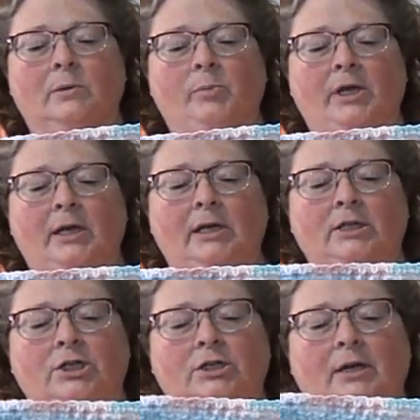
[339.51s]

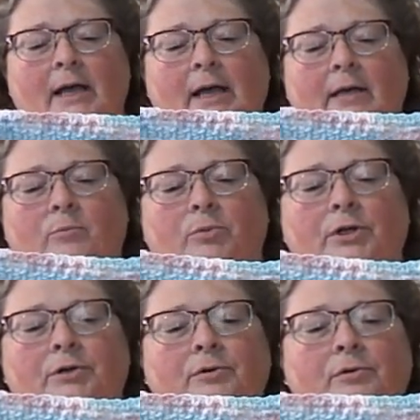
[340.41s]
peach and
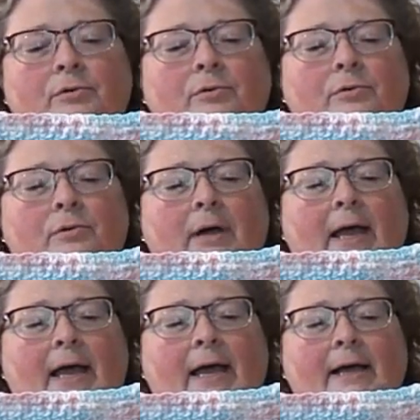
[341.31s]
blue
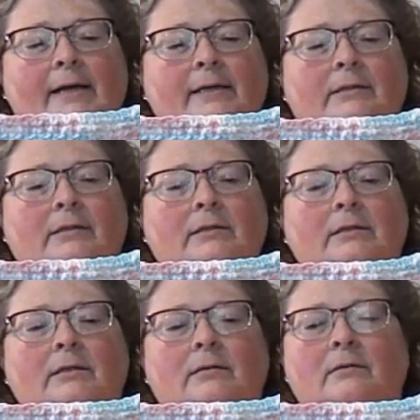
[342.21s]
and
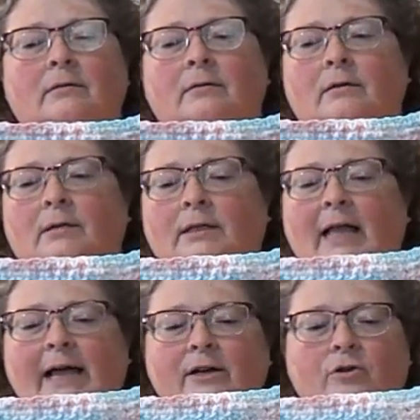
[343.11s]

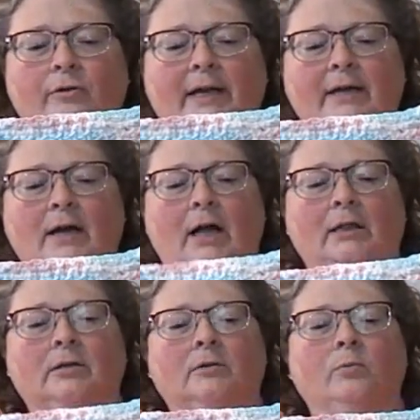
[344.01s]
light green
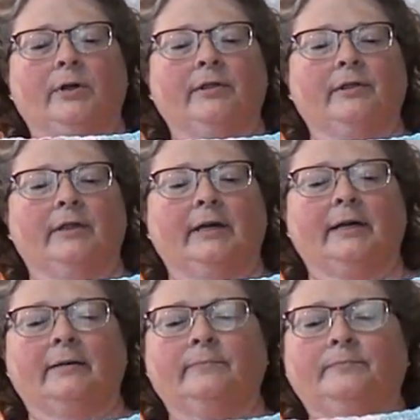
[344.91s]
color with
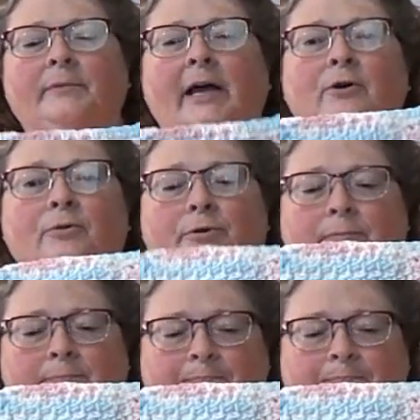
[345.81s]
the ecru.